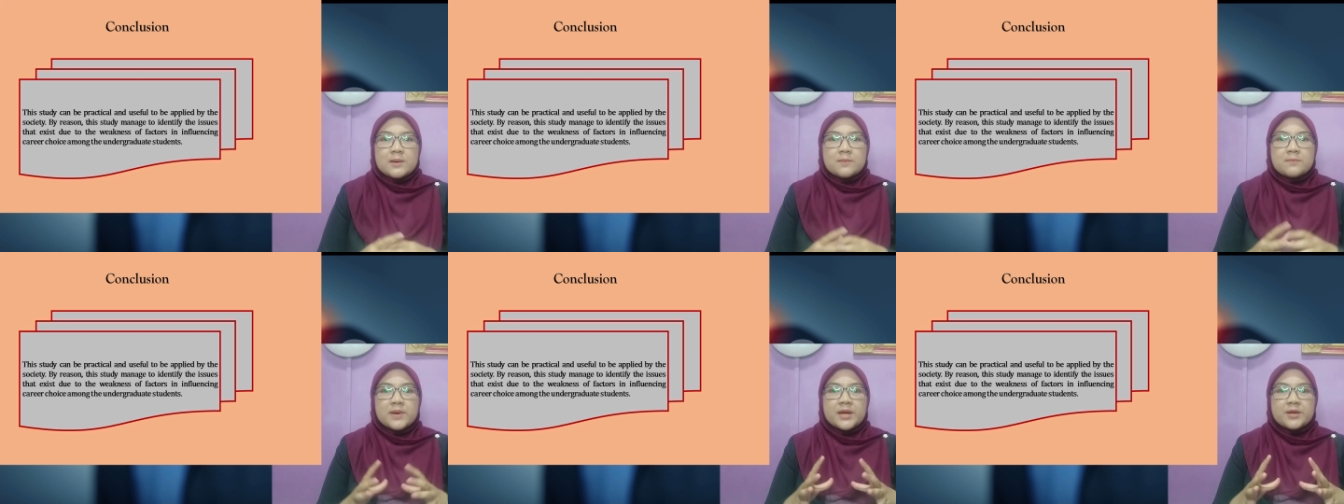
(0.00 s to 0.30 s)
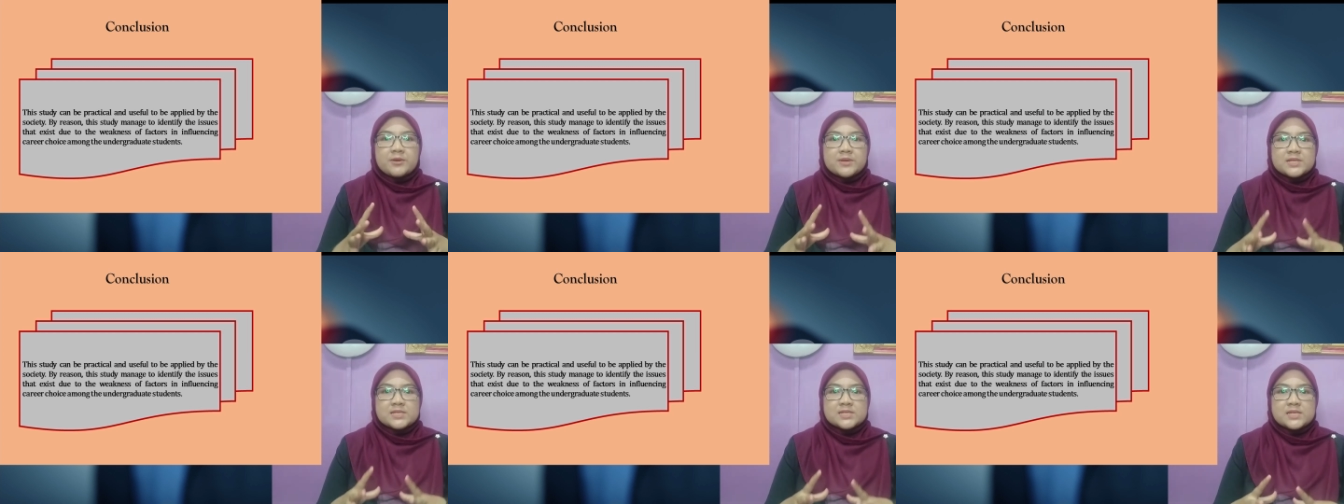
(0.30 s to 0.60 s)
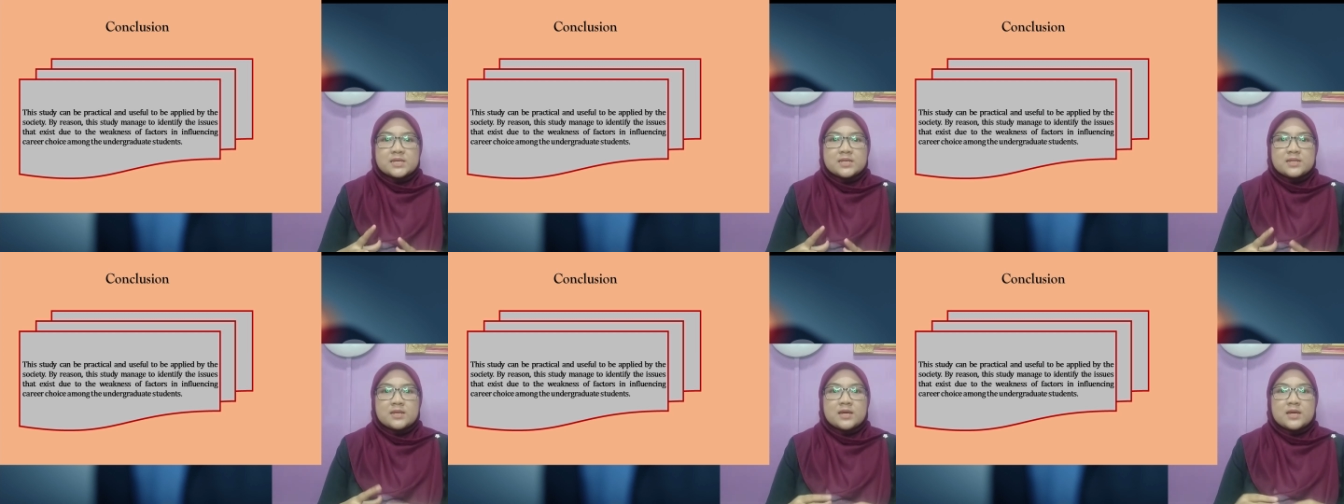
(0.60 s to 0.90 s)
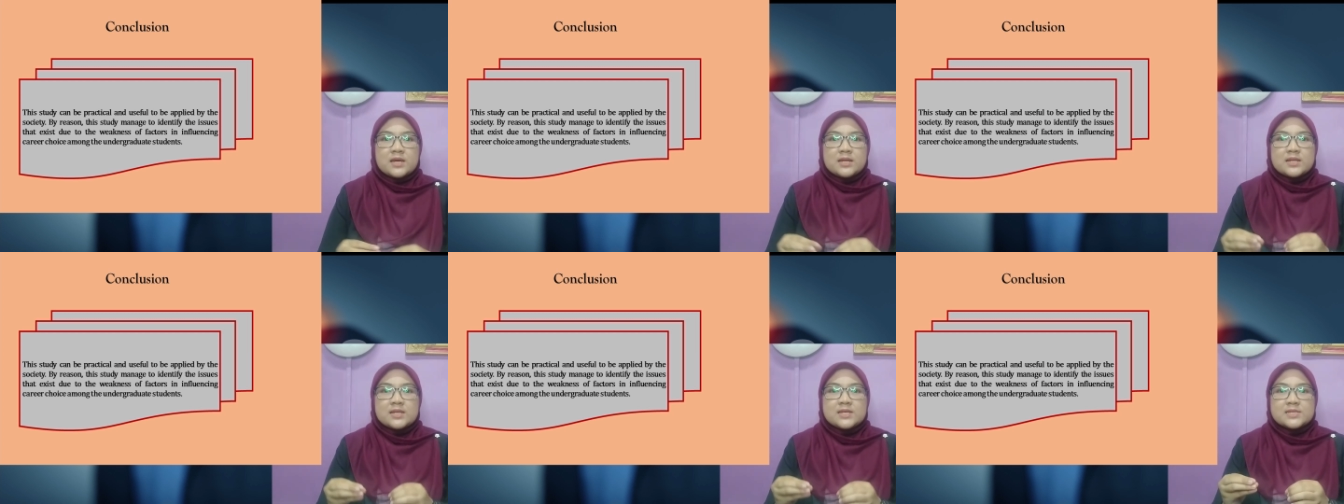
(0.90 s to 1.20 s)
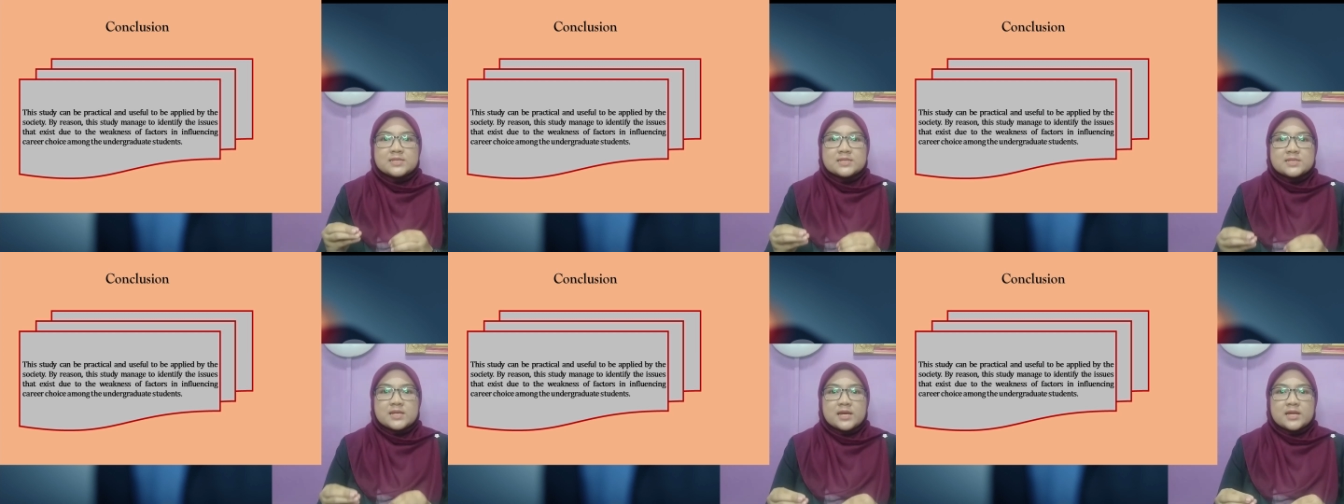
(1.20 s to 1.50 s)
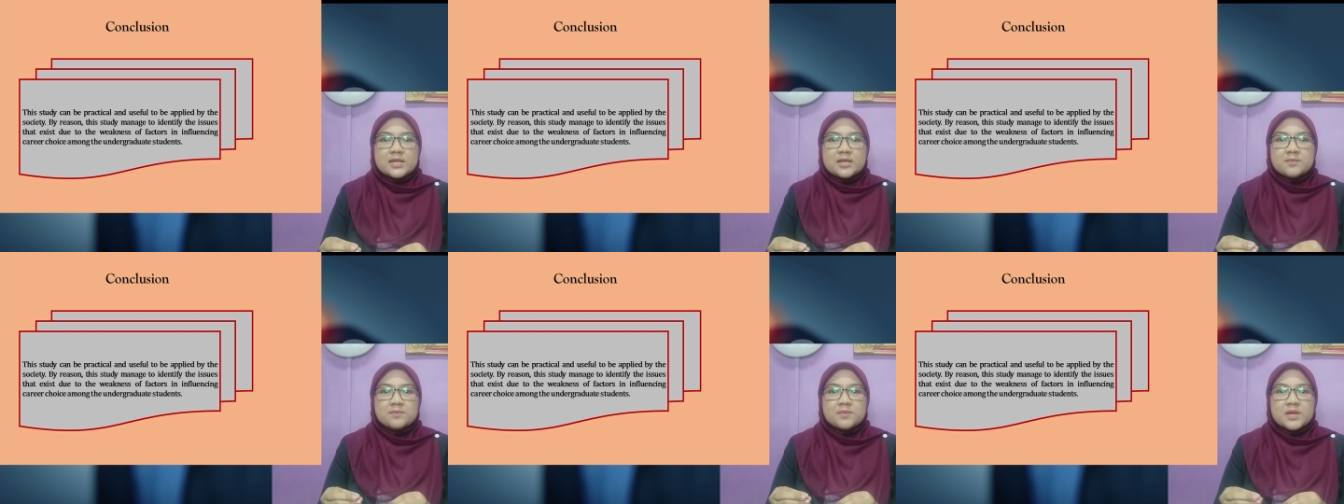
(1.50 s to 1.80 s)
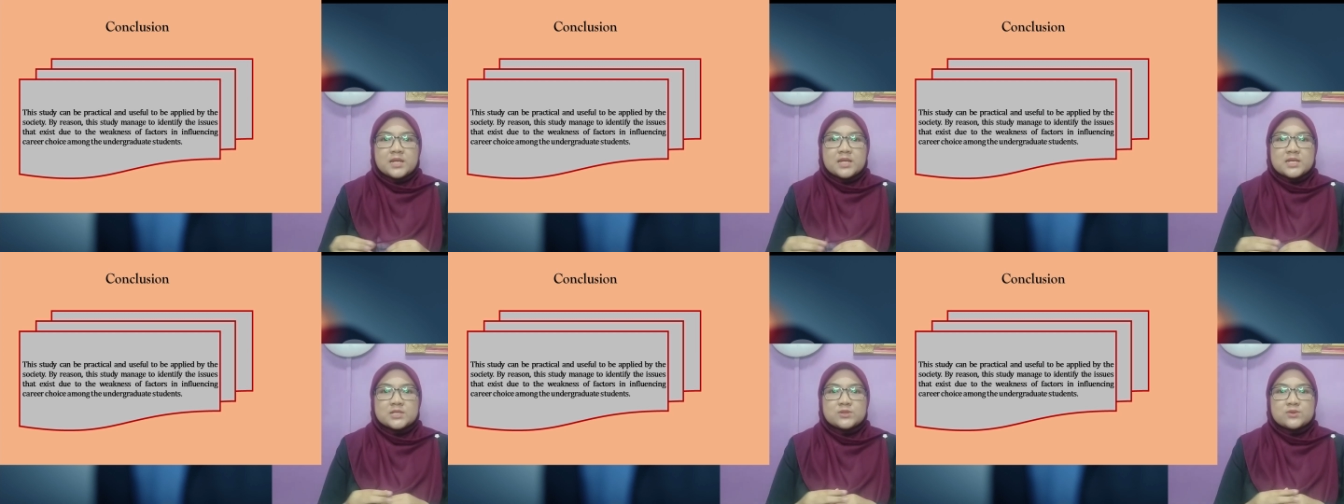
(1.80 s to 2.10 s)
By reason, this study
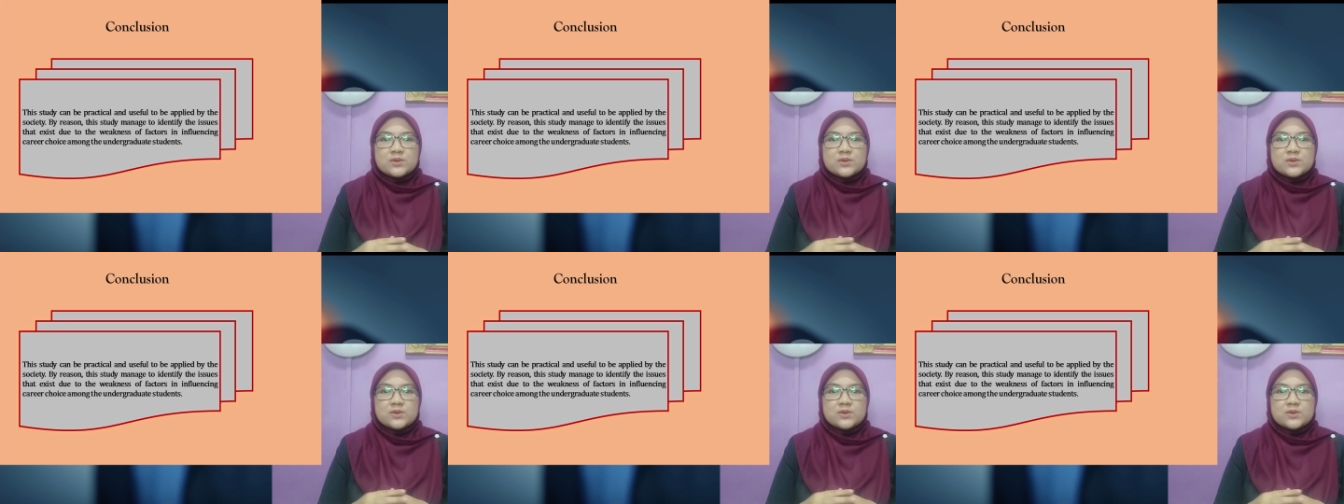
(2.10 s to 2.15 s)
managed